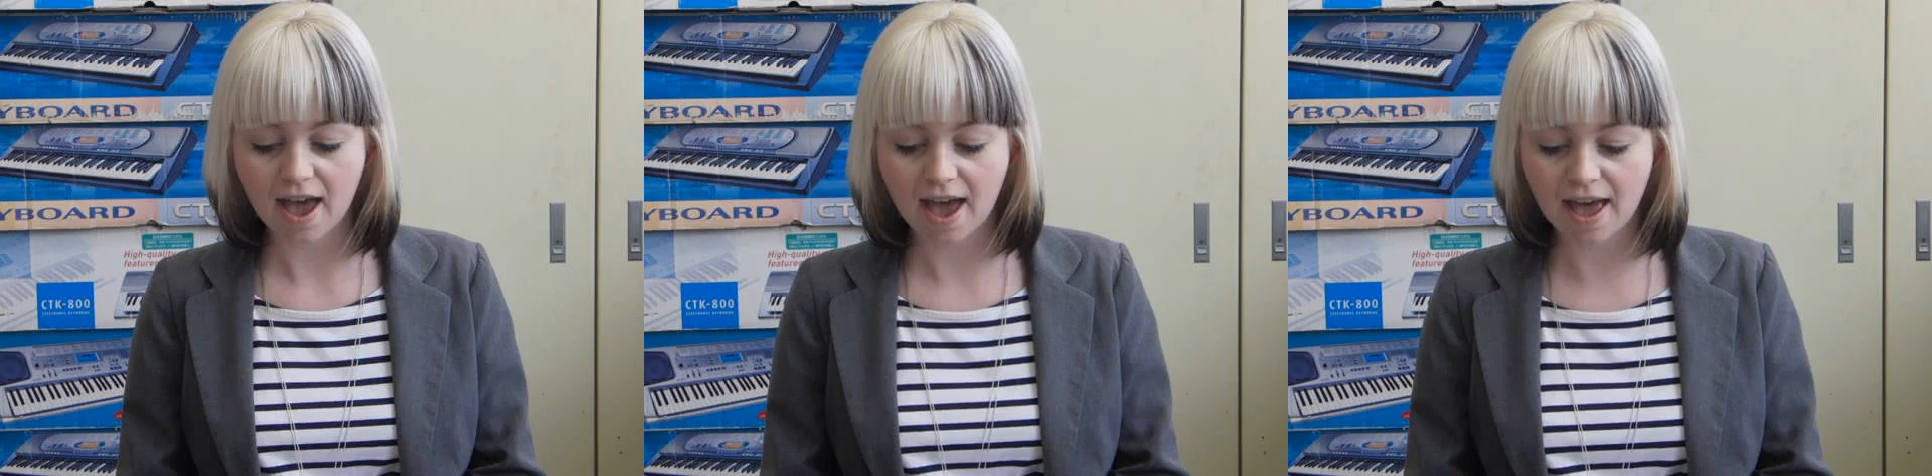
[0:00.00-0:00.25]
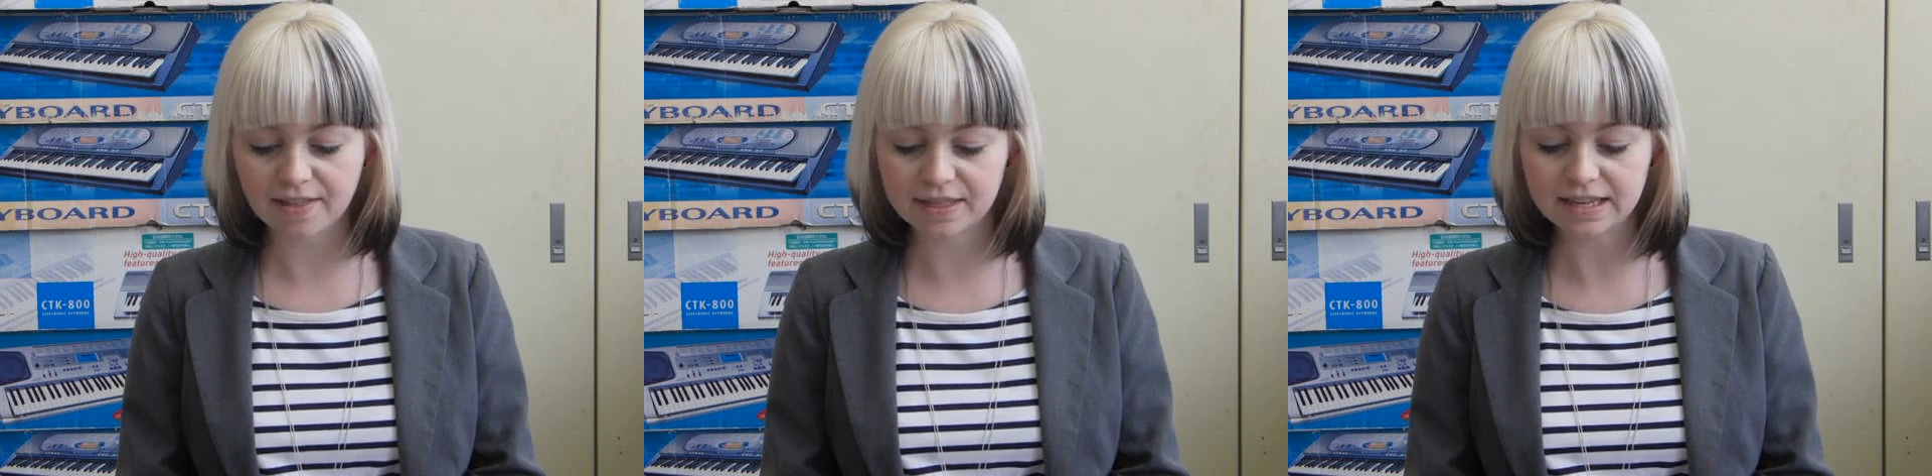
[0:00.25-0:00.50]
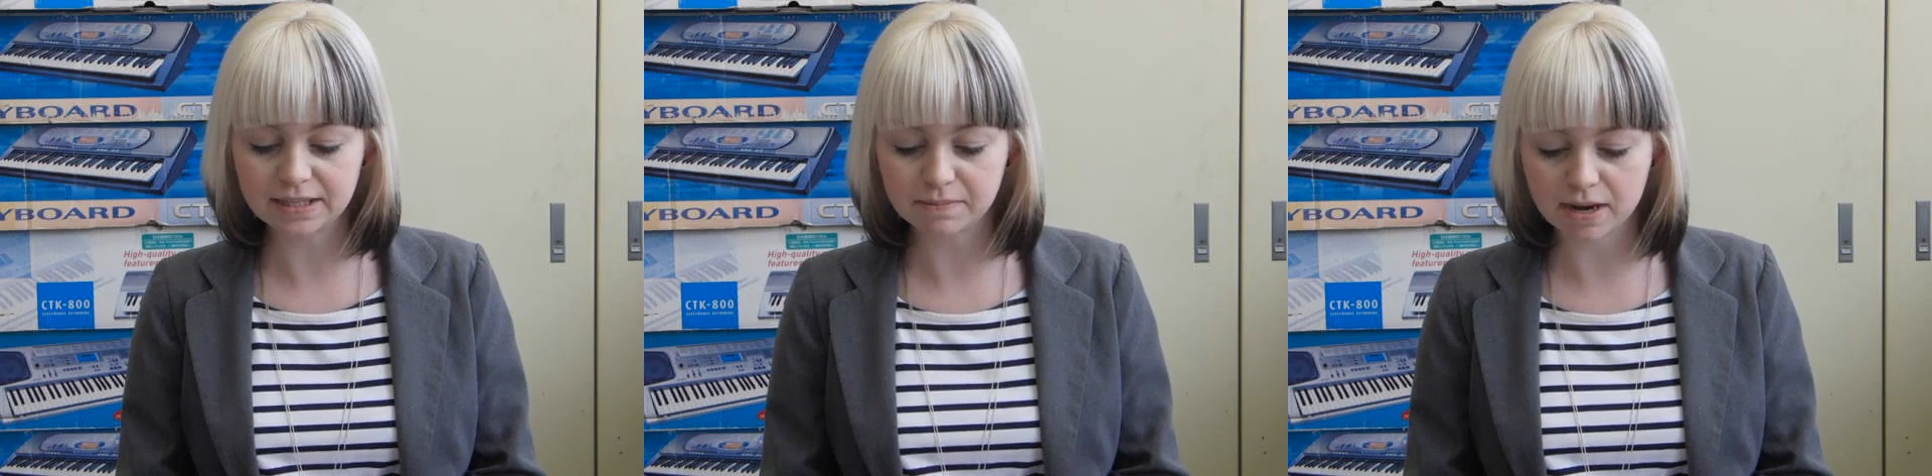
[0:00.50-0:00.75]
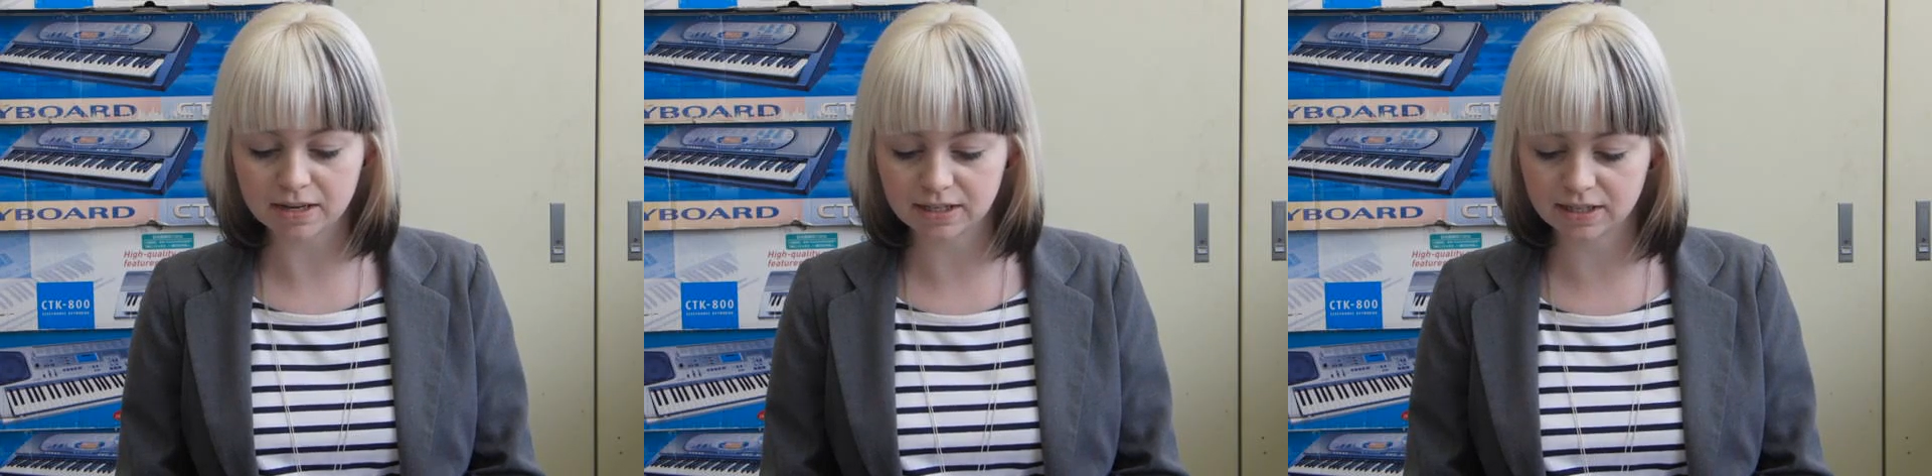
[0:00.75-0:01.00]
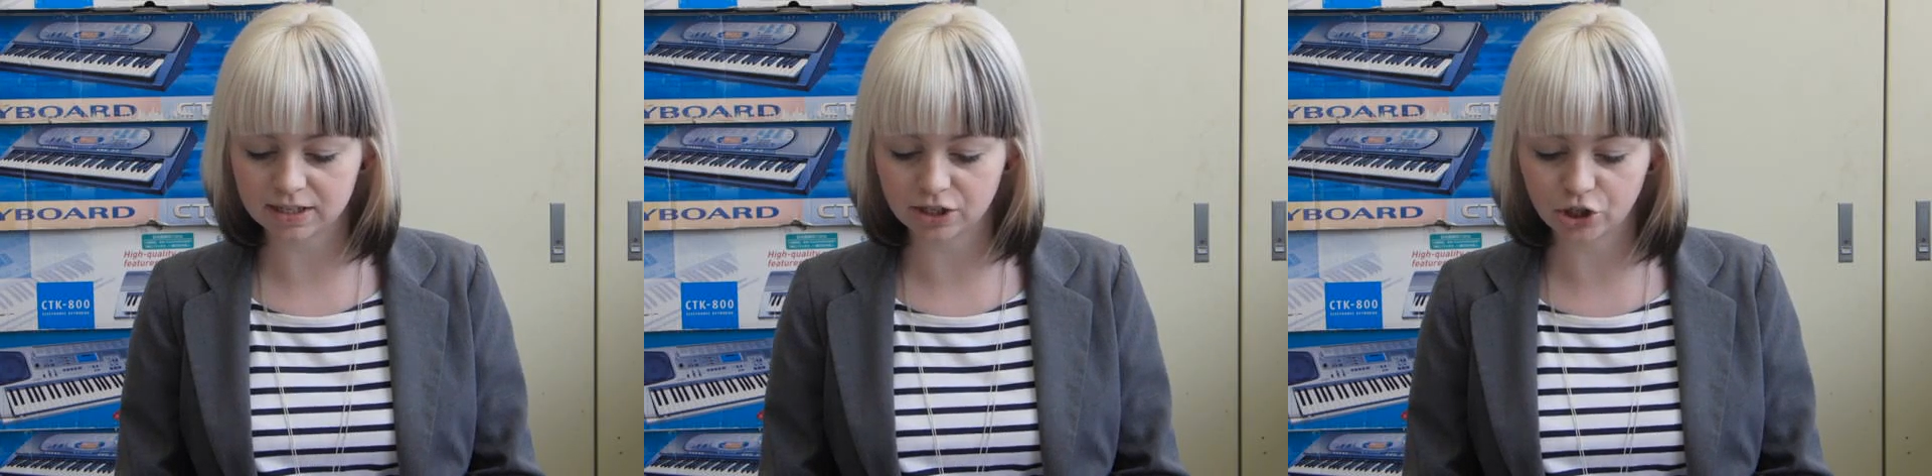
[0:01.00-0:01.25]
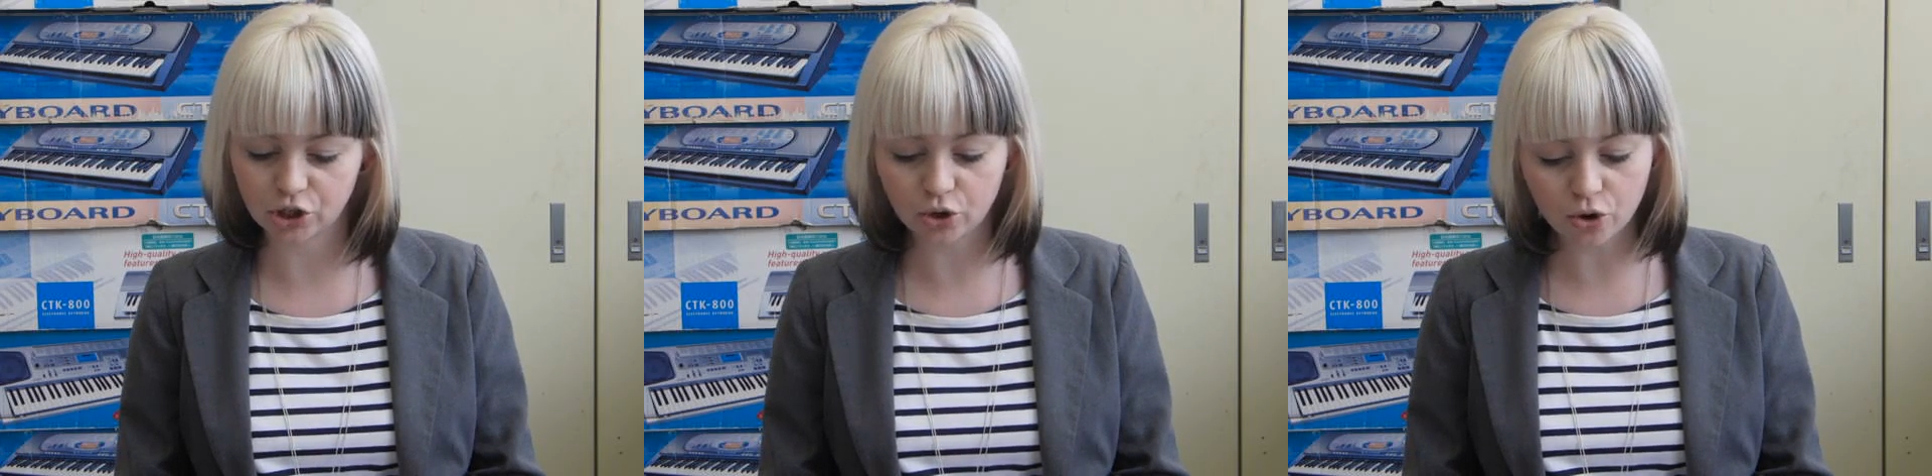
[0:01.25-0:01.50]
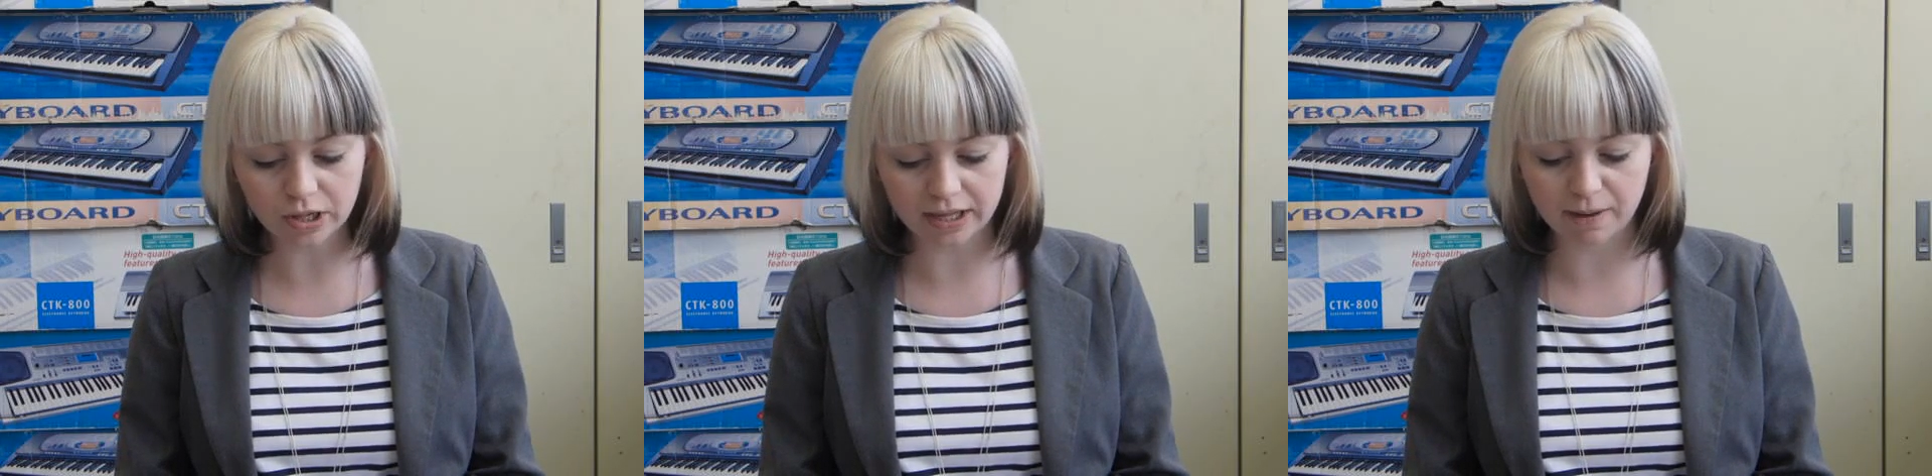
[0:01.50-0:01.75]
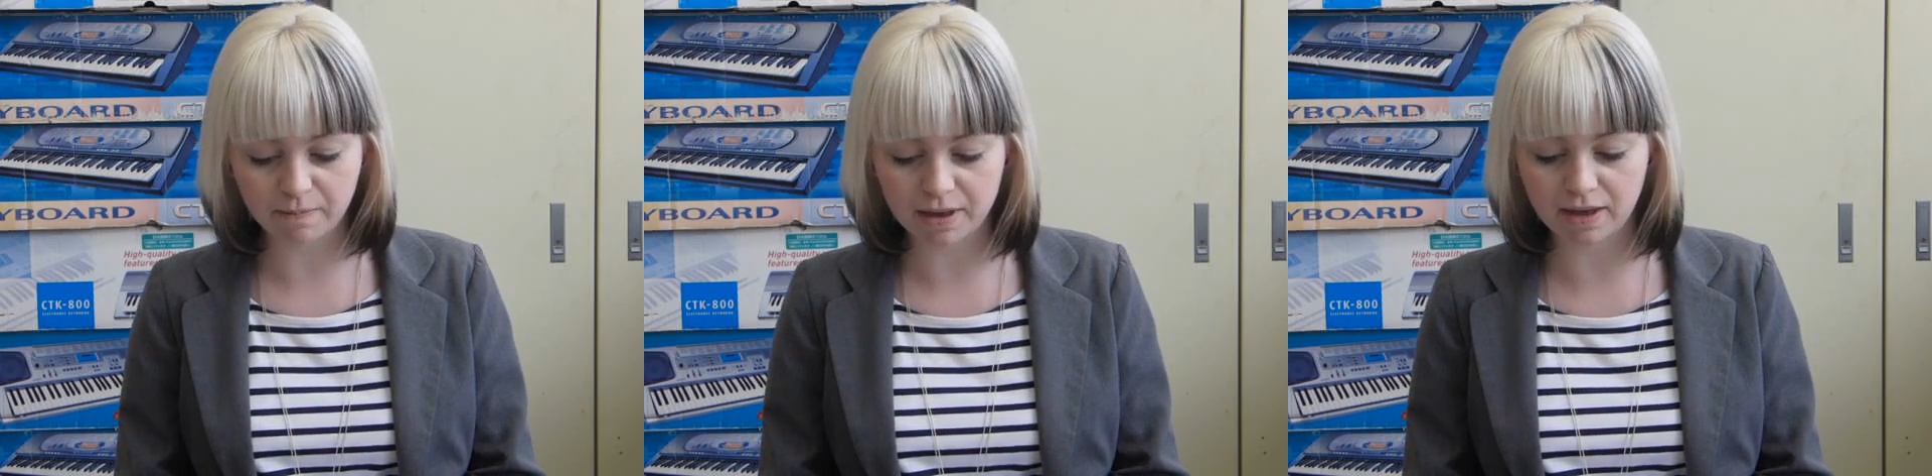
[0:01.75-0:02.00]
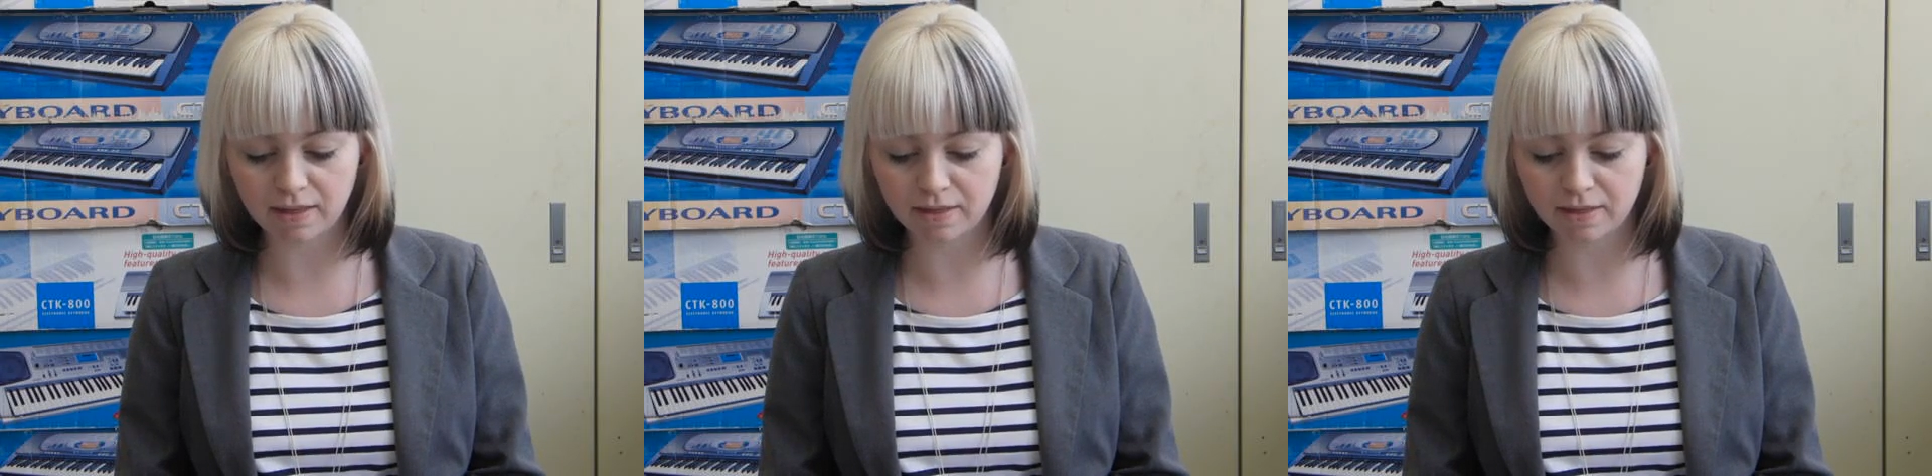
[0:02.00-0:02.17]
and this must surely be